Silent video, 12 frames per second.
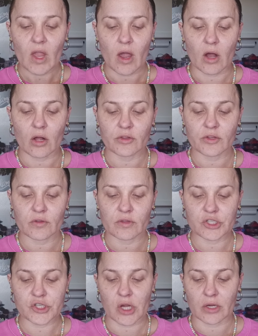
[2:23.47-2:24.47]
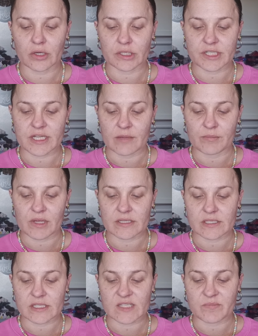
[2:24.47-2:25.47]
Although the Chongker team
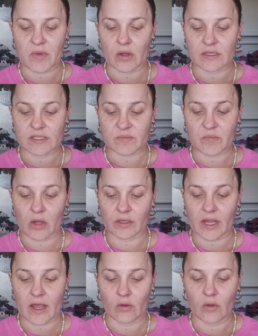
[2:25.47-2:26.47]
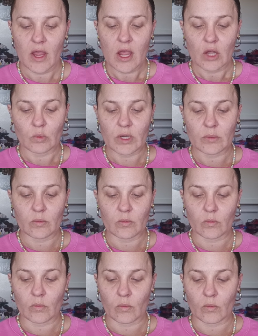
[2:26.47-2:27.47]
is small now, we
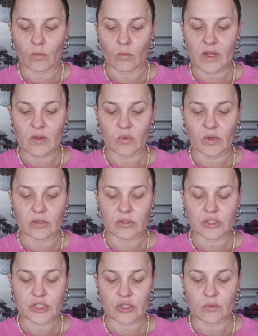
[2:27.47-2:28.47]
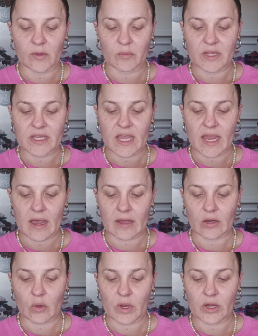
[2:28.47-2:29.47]
will do what we can.
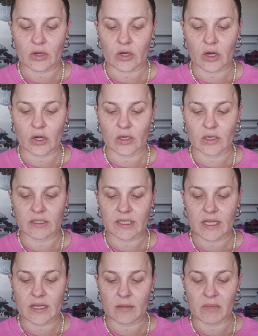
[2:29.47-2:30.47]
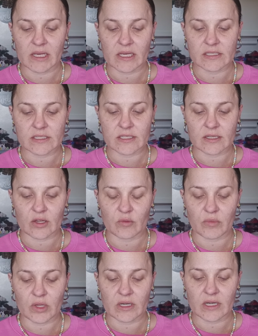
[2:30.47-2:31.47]
We are currently committed to
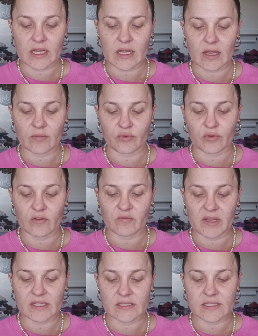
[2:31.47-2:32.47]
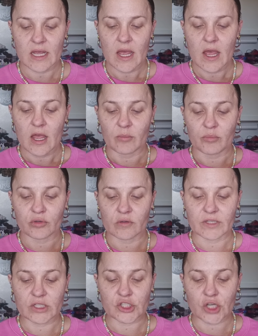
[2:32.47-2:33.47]
community improvements,
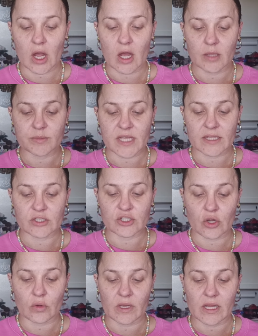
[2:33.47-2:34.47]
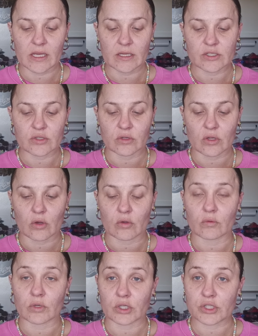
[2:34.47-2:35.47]
improving jobs, and donating to local
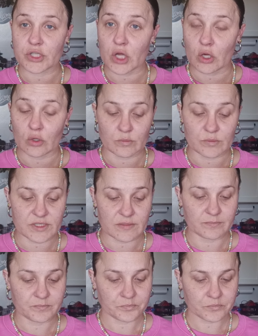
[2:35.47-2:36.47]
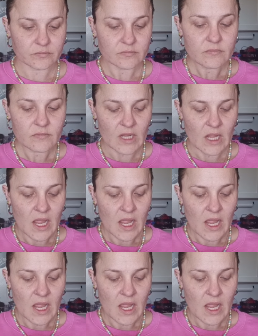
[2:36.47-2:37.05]
nurse homes. So